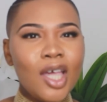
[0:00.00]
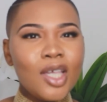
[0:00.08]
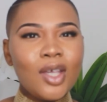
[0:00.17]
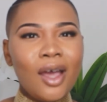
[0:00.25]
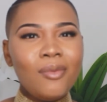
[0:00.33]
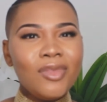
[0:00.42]

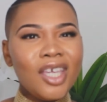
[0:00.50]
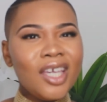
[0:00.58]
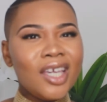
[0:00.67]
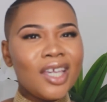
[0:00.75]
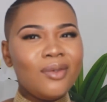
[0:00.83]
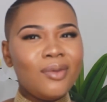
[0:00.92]
So I'm
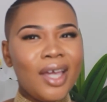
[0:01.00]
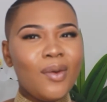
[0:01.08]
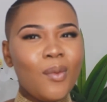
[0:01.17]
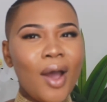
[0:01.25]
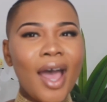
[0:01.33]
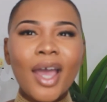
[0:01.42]
thinking,
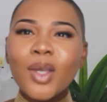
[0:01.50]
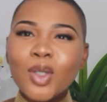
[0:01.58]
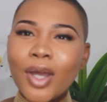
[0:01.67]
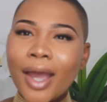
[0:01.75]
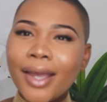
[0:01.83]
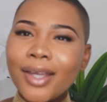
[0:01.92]
wait, why are you
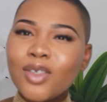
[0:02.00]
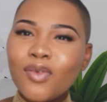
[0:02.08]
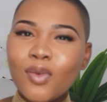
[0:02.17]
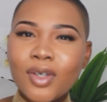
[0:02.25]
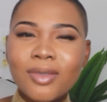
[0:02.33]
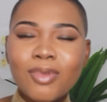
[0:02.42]
trying to
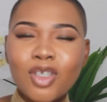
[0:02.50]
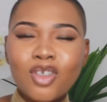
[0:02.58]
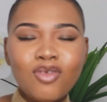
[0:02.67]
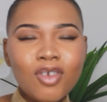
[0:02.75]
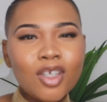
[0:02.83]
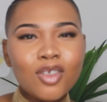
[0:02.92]
force me to
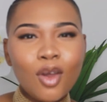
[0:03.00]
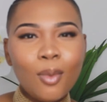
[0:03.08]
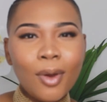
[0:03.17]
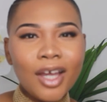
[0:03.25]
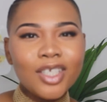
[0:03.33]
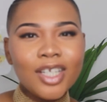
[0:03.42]
drink so
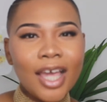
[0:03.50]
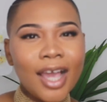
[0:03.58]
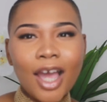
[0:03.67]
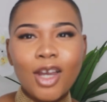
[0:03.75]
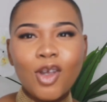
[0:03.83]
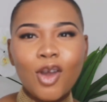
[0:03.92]
much?
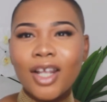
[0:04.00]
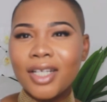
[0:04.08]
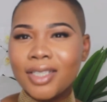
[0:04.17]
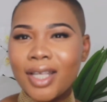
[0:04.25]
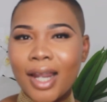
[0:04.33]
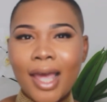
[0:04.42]
Like, I don't
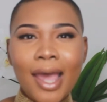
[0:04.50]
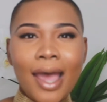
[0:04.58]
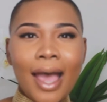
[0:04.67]
understand.